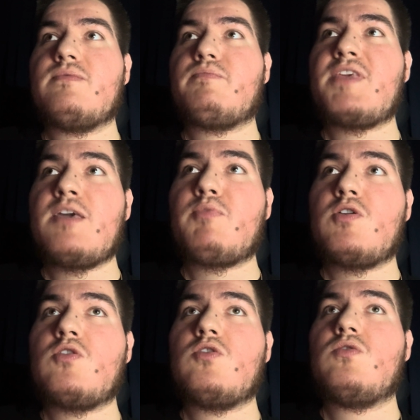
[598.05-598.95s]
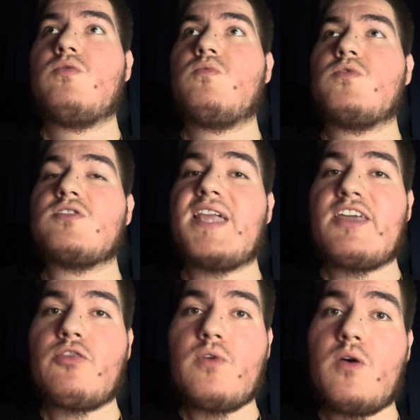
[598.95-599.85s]
people who will
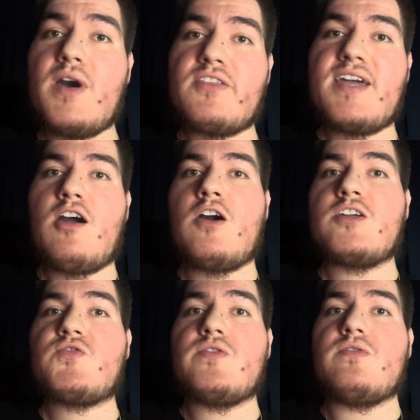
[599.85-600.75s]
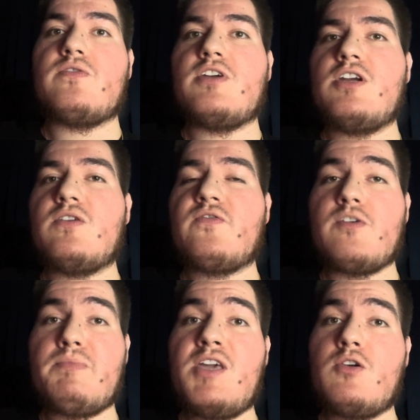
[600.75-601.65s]
like throw out that hard truth. For
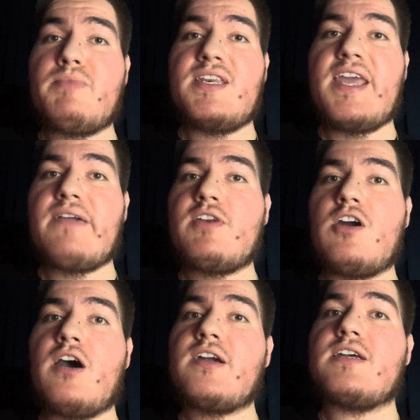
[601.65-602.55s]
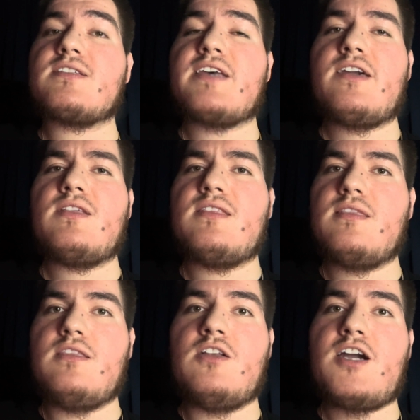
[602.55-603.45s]
me, it would be David Goggins. I
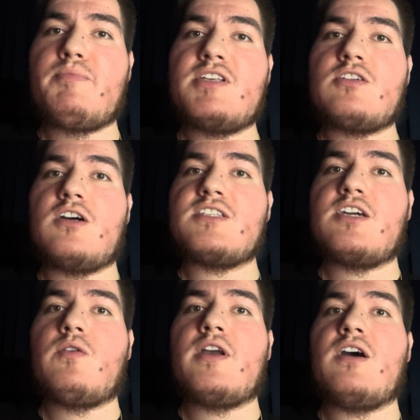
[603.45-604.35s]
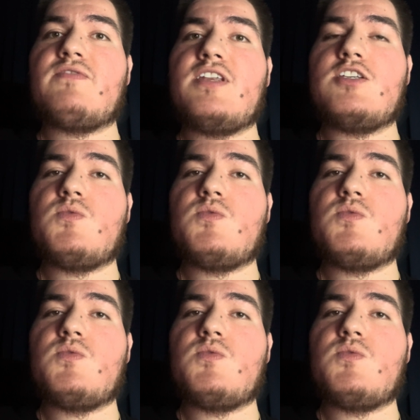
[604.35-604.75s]
look up his content quite often as